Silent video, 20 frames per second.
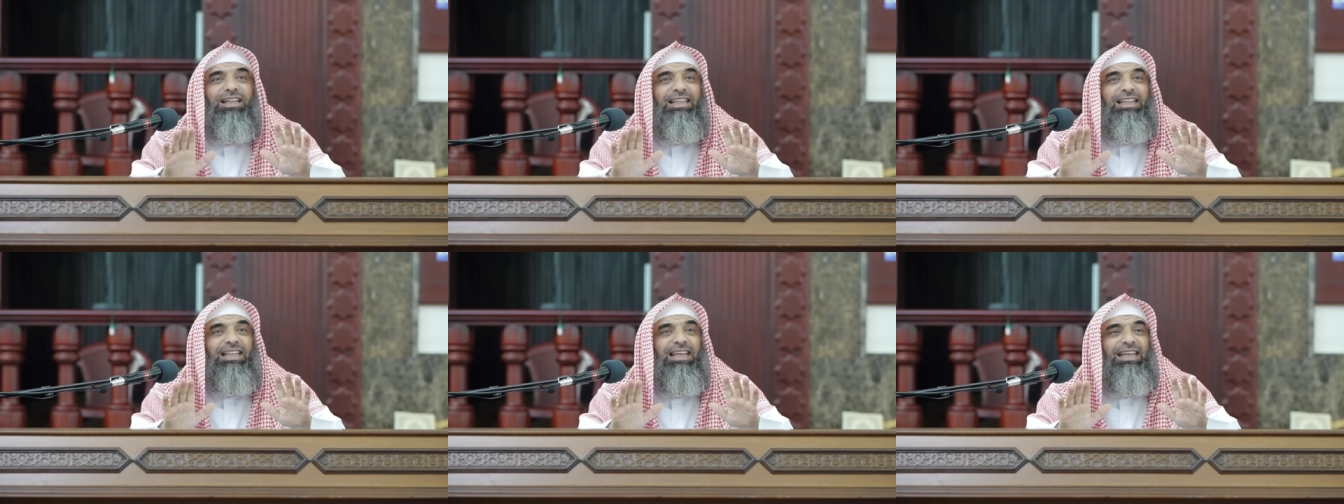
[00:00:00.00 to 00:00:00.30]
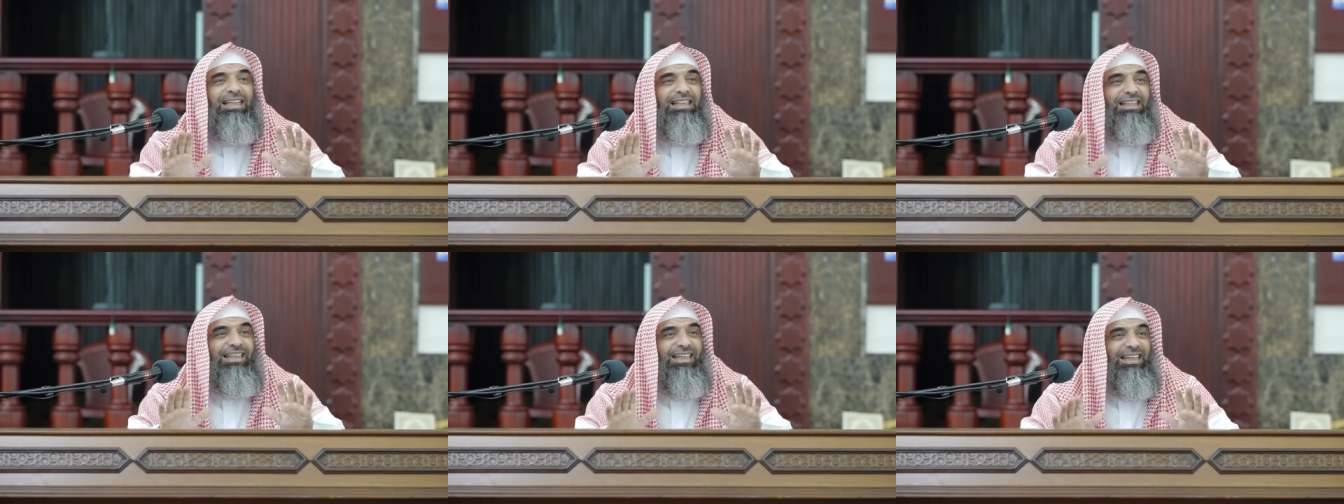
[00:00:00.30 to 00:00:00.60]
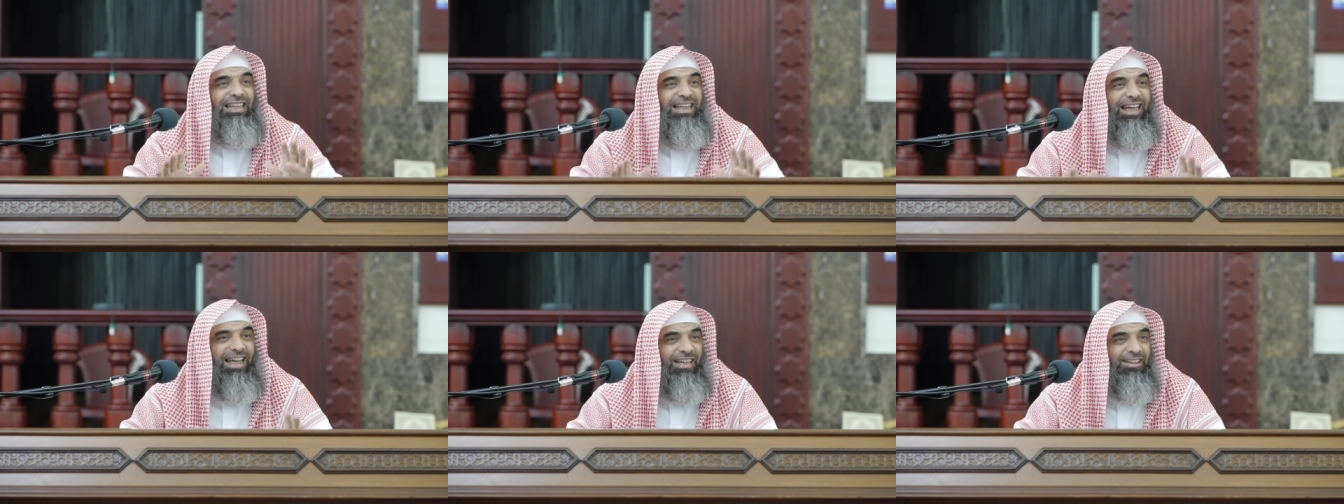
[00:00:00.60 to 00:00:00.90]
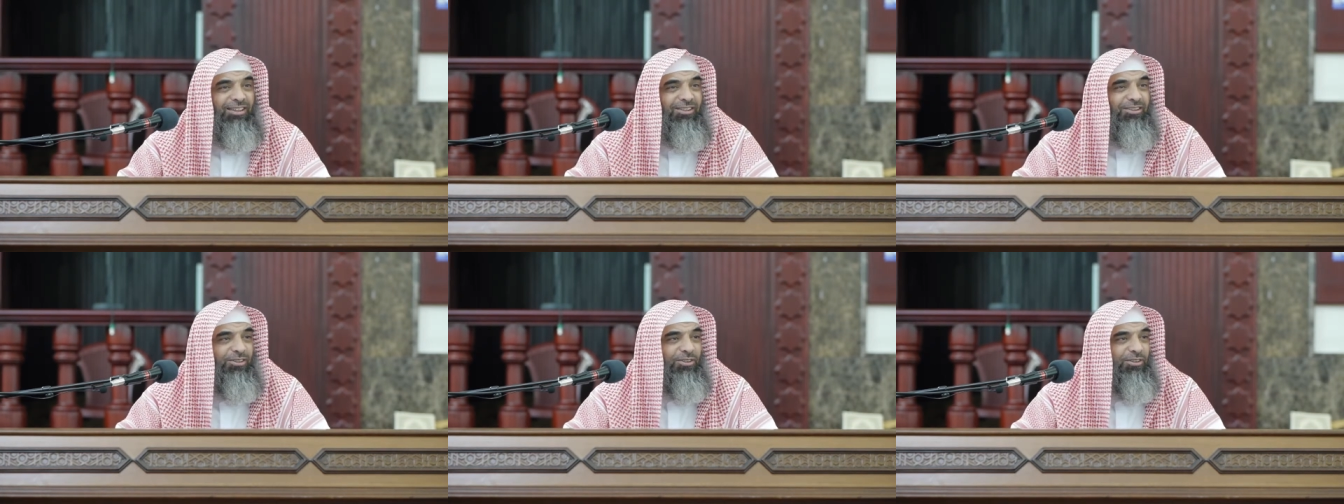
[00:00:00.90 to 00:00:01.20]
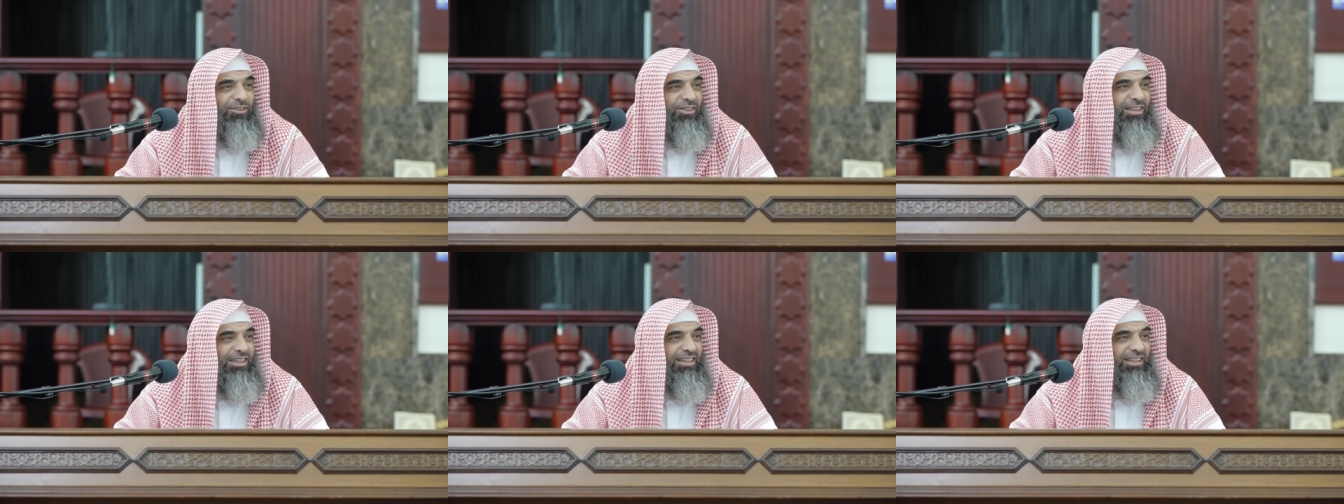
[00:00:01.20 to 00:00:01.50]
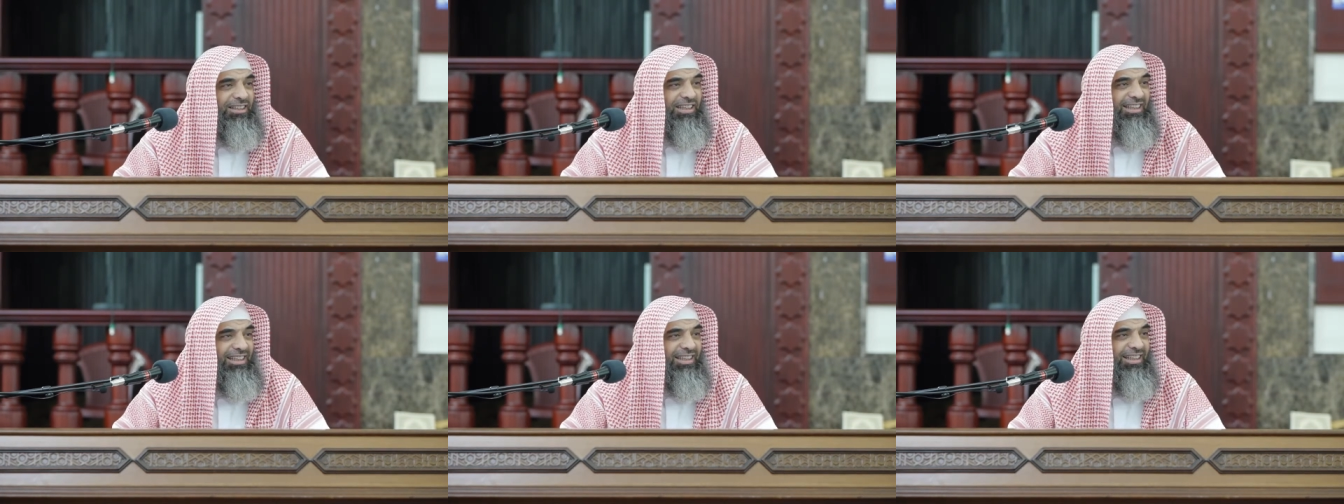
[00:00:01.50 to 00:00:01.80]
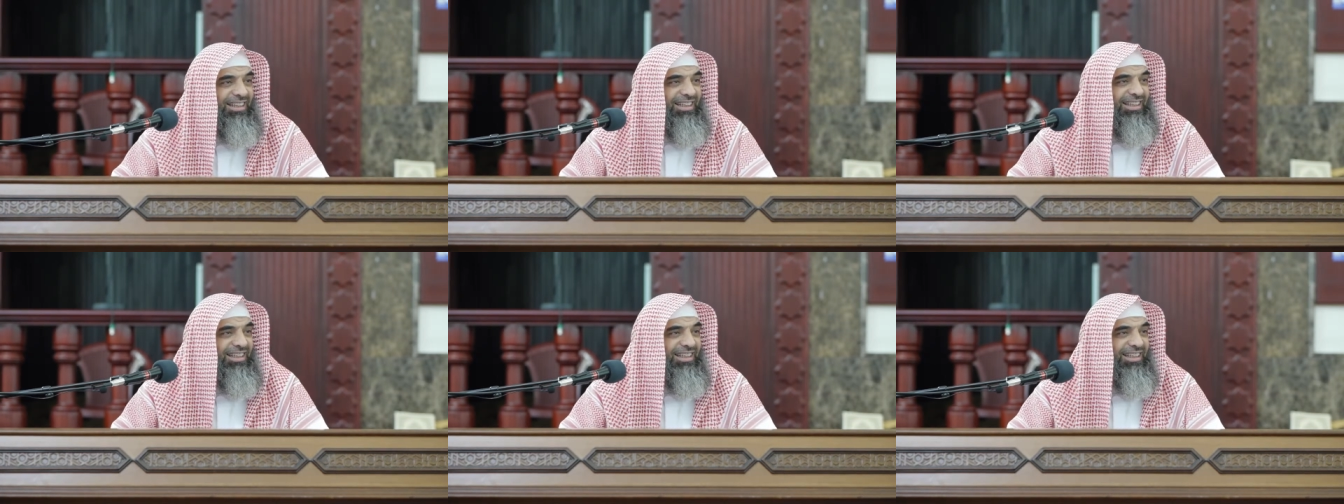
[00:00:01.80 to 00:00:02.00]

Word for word: they, they enter the, the,